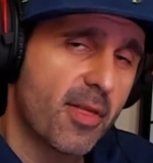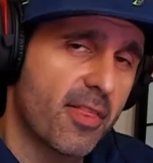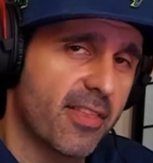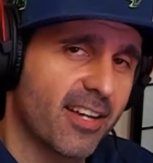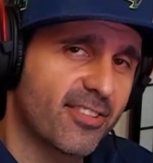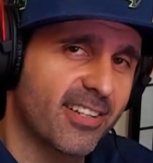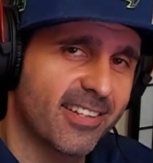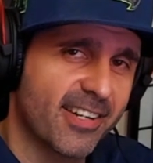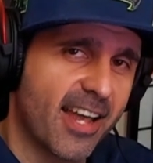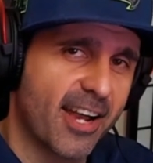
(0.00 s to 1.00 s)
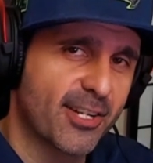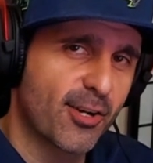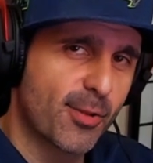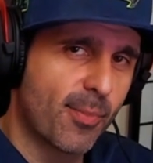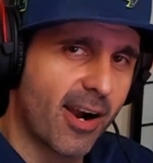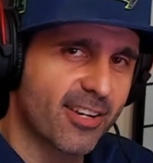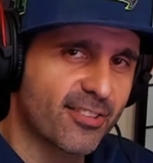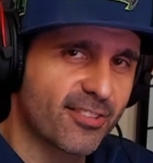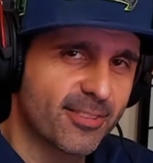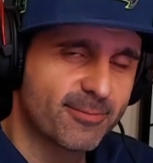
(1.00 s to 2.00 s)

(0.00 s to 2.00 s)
That's it. Now you know the box.